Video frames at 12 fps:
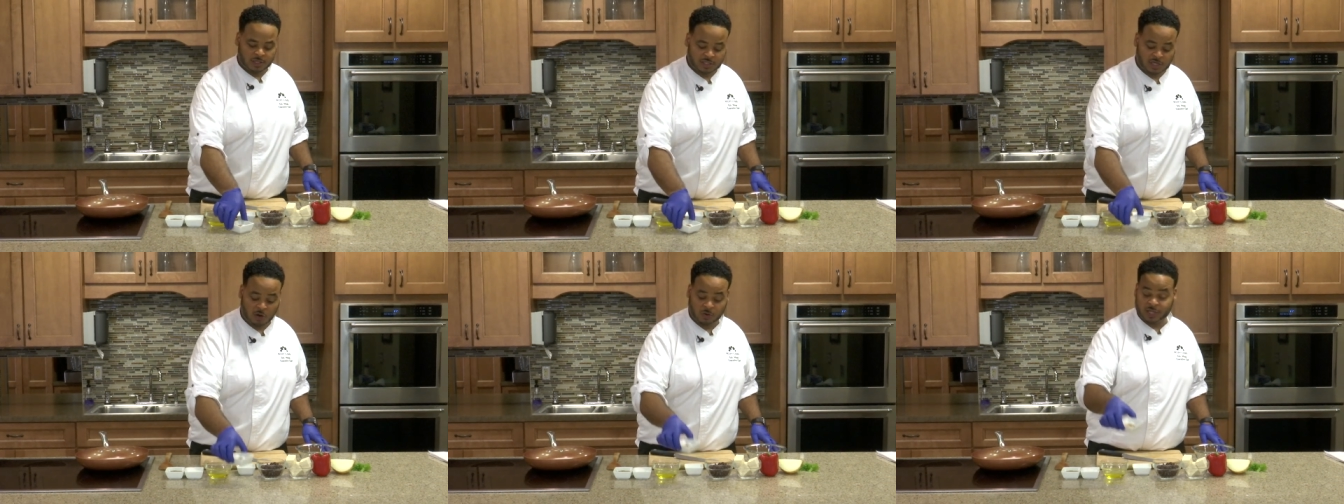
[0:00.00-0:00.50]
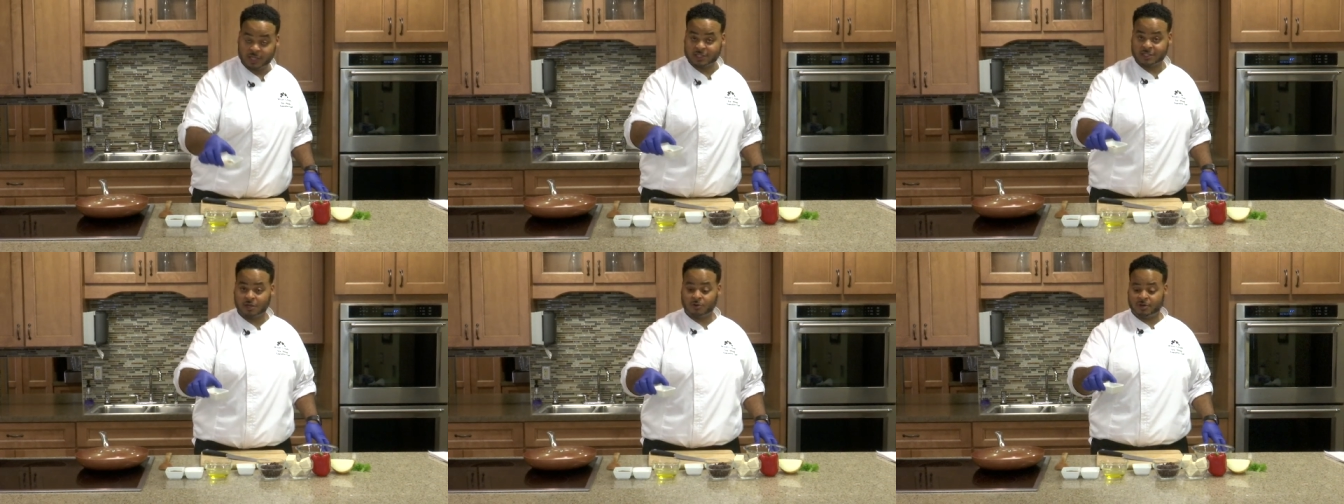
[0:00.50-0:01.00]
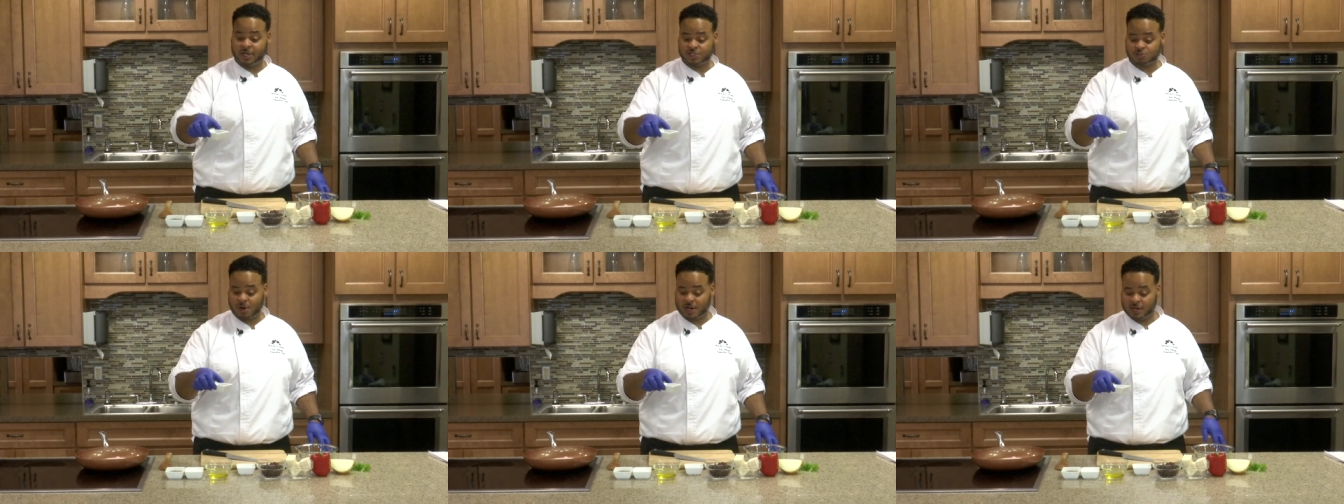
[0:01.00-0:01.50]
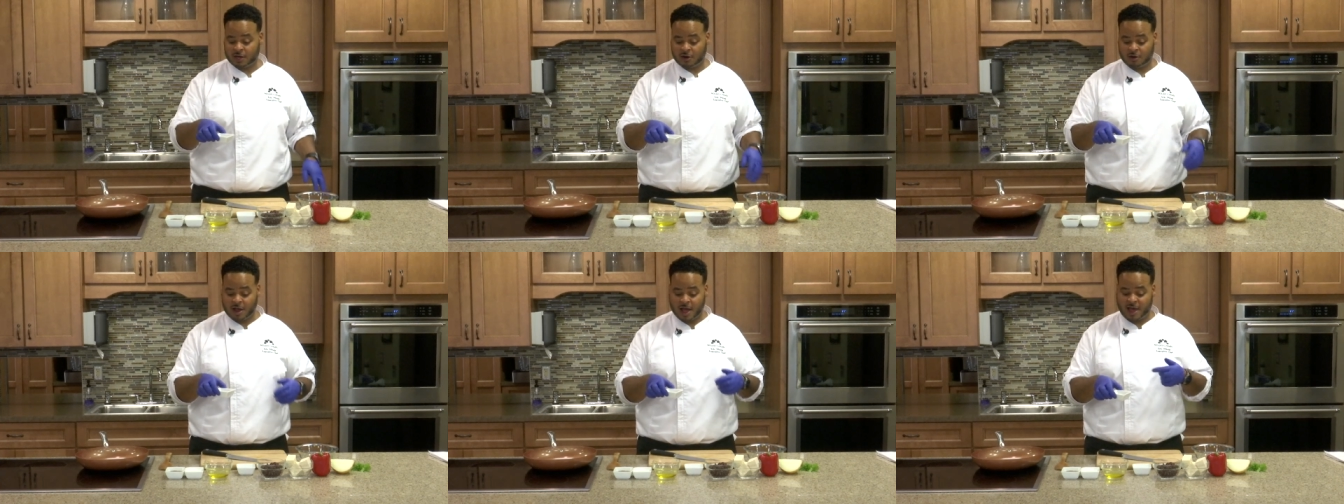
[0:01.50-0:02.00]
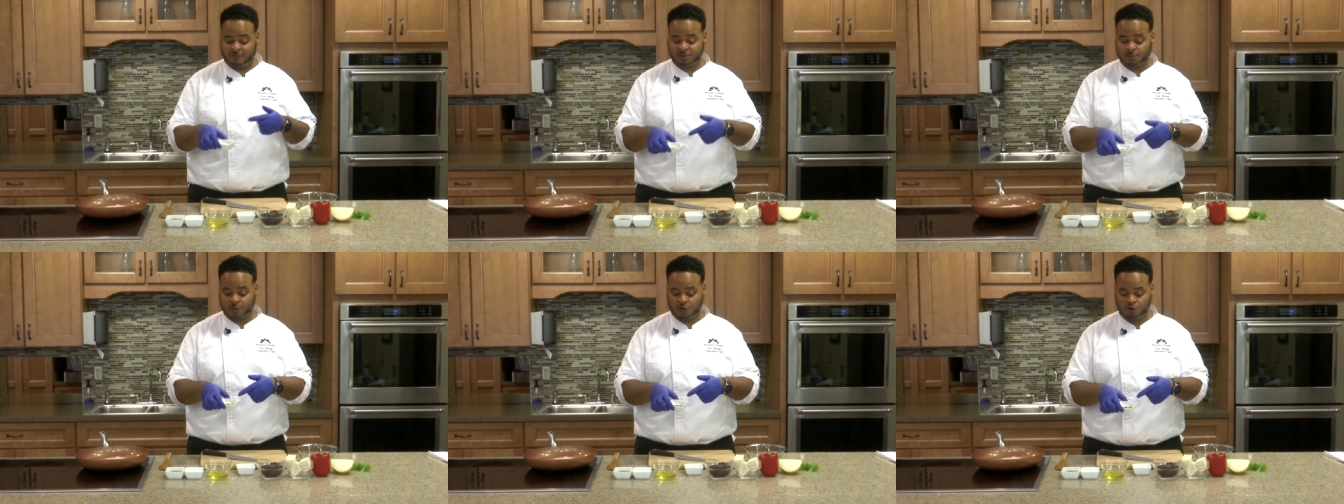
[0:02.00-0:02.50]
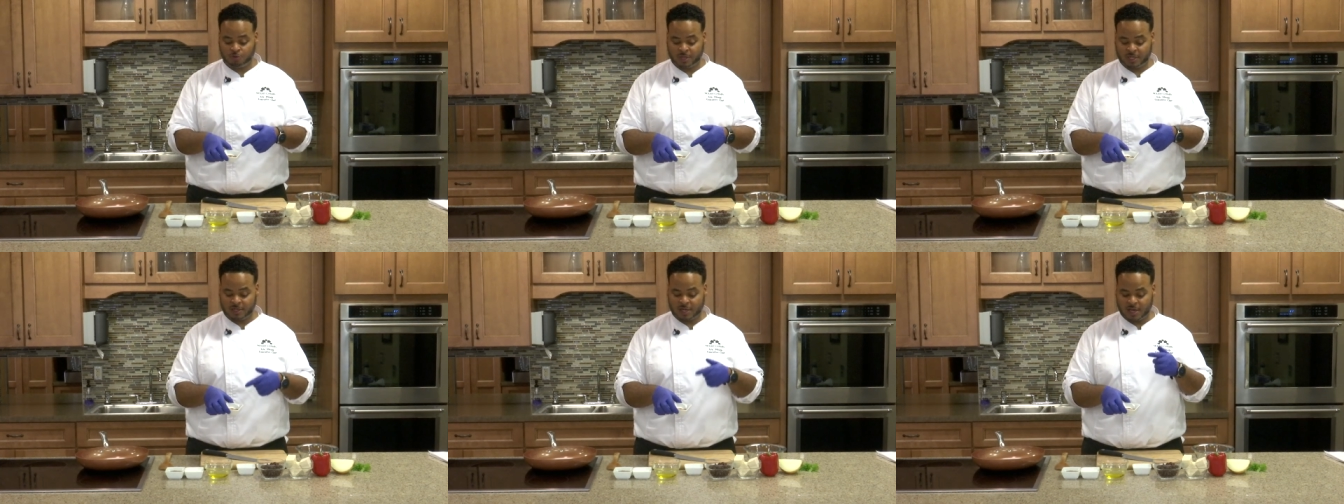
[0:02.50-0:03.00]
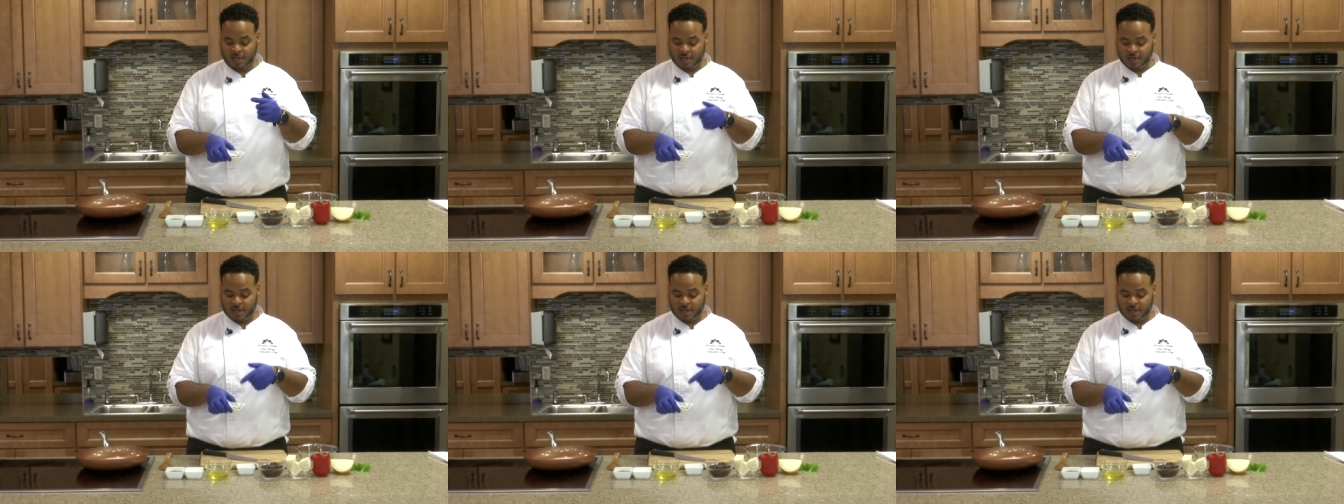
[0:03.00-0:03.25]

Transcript: So in this little dish right here, I have some cumin,